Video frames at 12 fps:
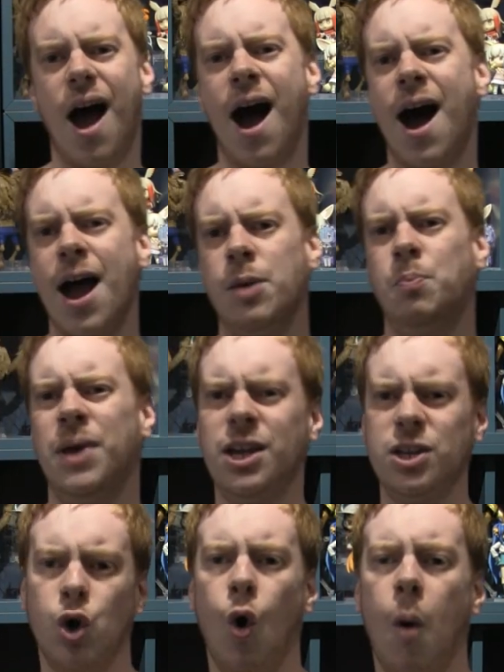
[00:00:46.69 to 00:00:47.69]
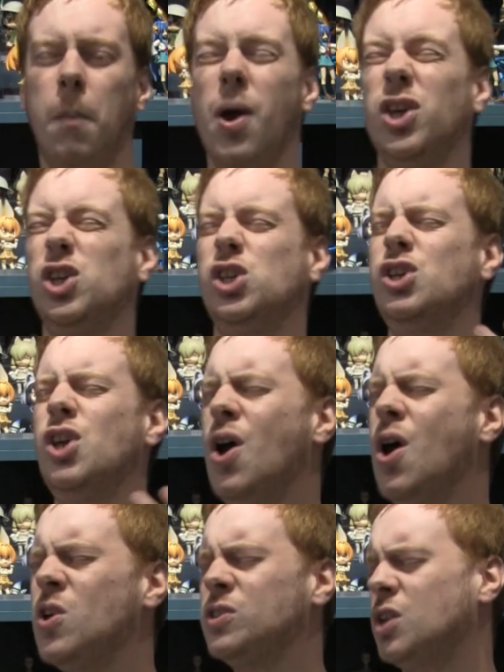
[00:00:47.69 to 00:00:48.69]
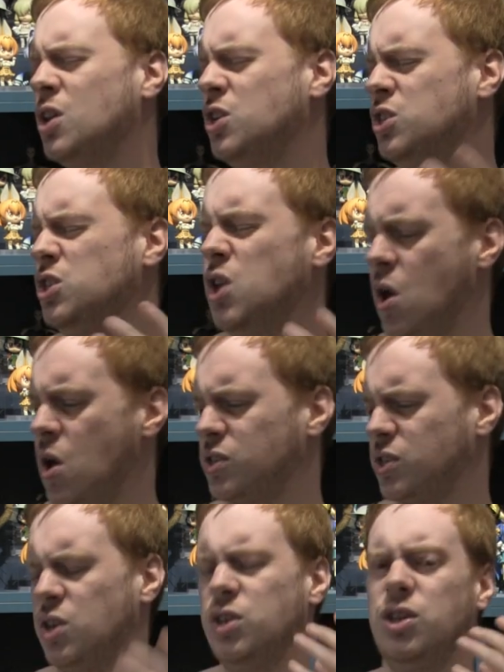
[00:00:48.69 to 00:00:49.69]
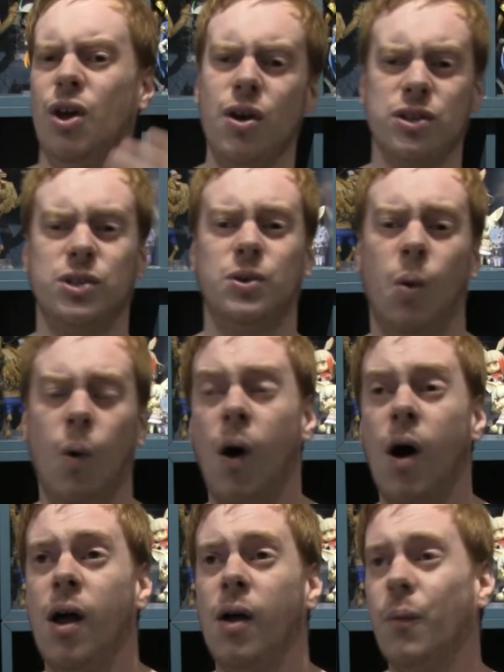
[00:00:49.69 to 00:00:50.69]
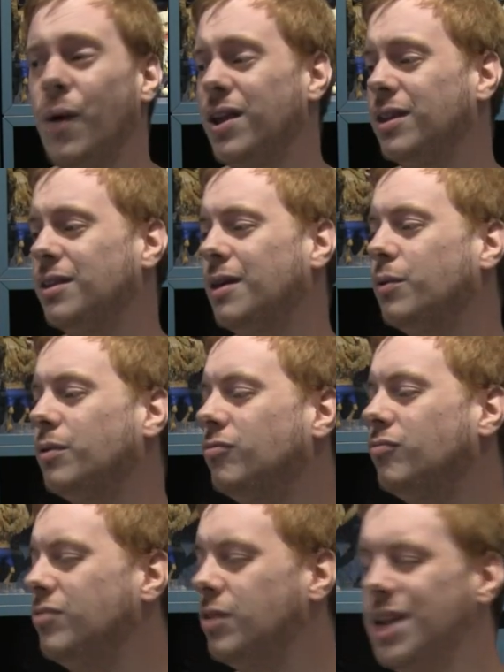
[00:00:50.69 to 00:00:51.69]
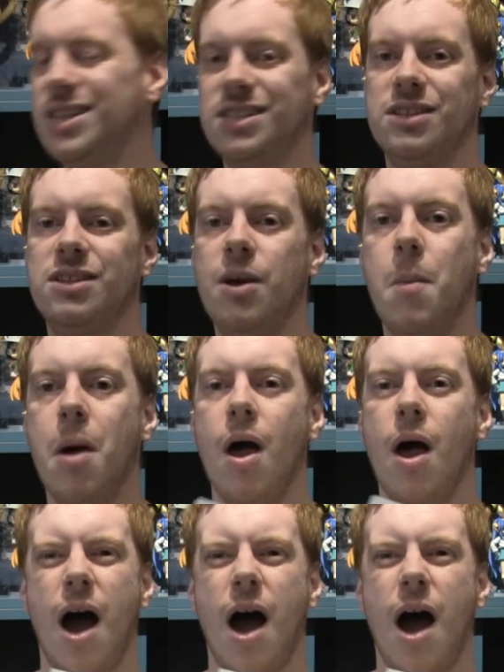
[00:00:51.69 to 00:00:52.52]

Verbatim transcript: I picked up years and years and years ago when they were releasing them.